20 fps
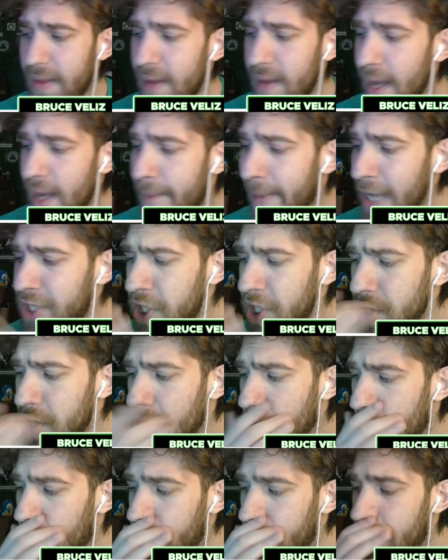Mentioned
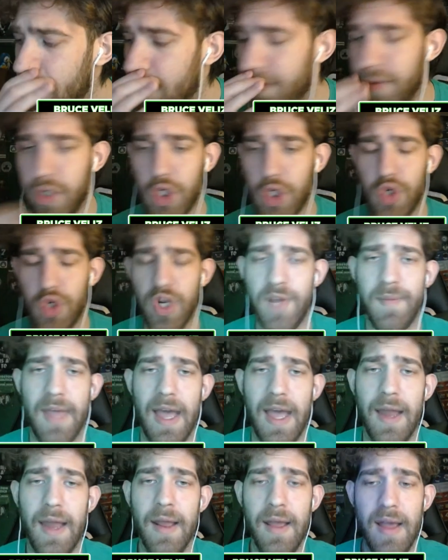earlier in the stream
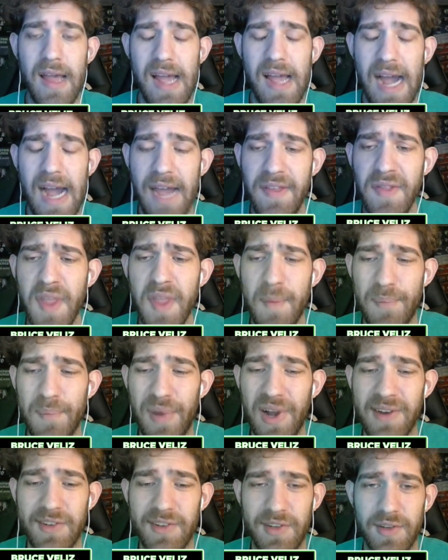that I think the
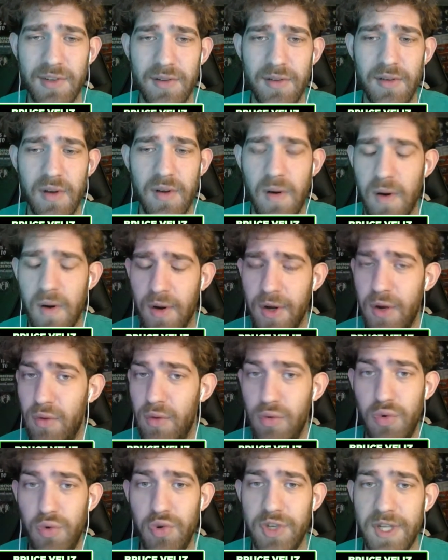Bucks are going
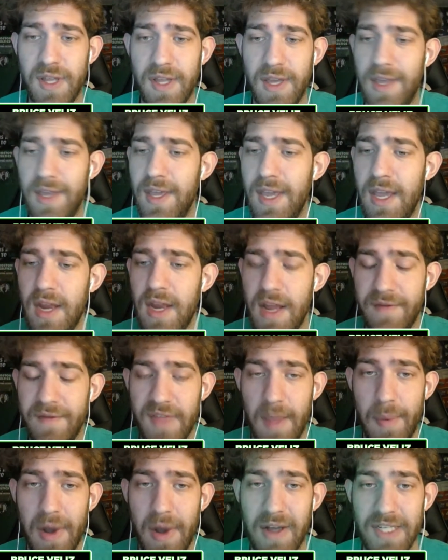to lose to the Heat if
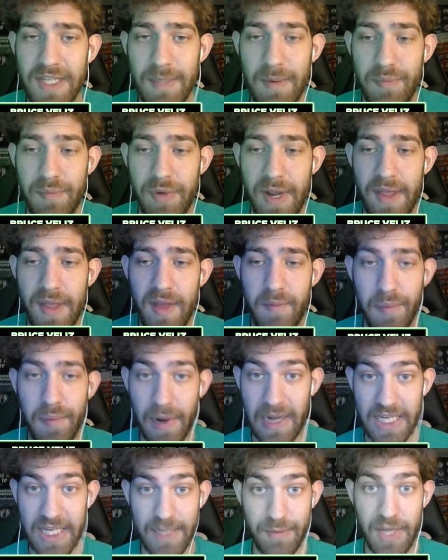they possibly play them,
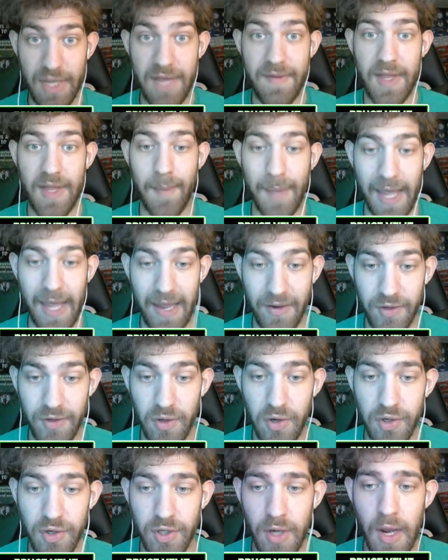possibly even the
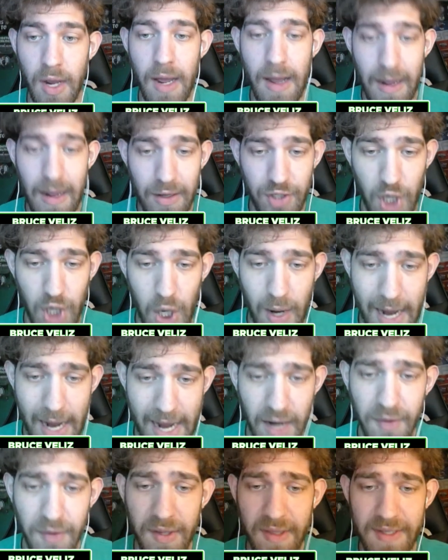Pacers. So I
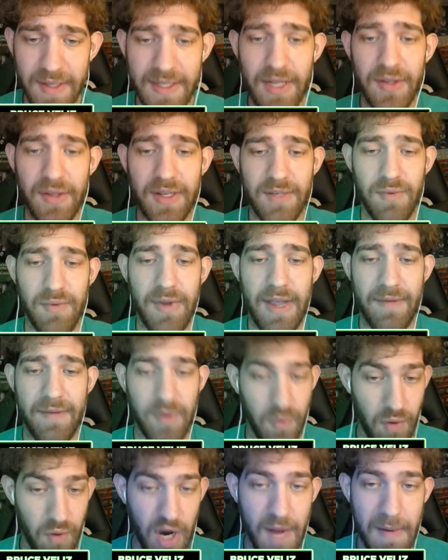don't think the Celtics really have to
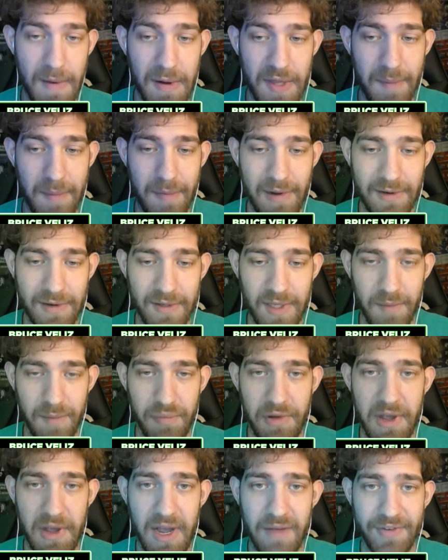worry about the Bucks in the
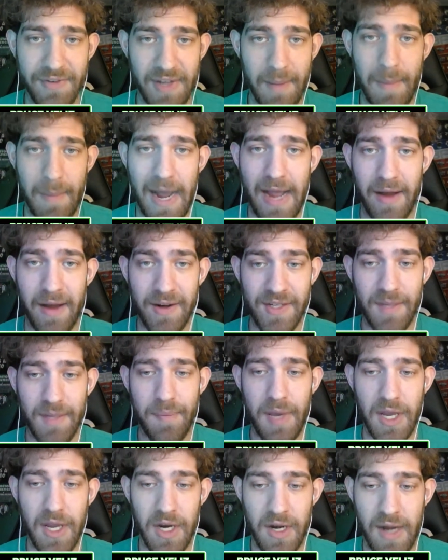playoffs. In my honest
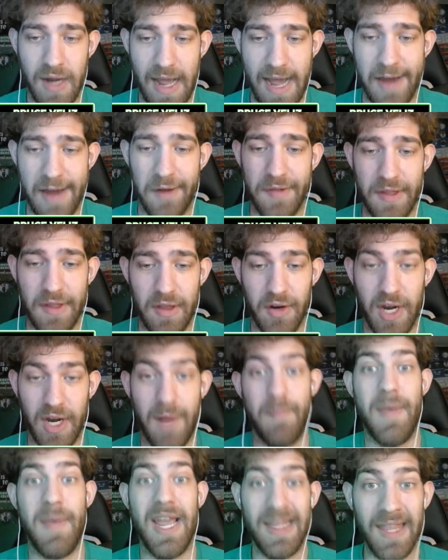opinion, I don't think they're going
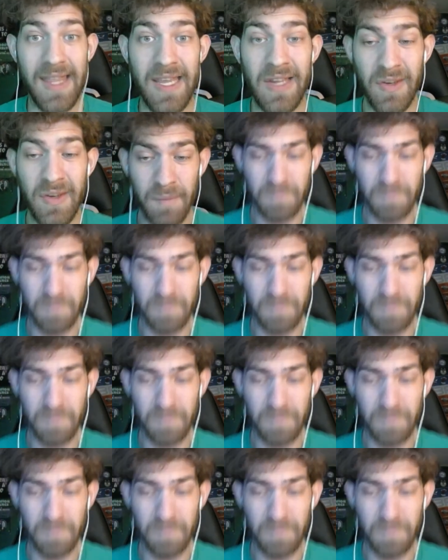to make the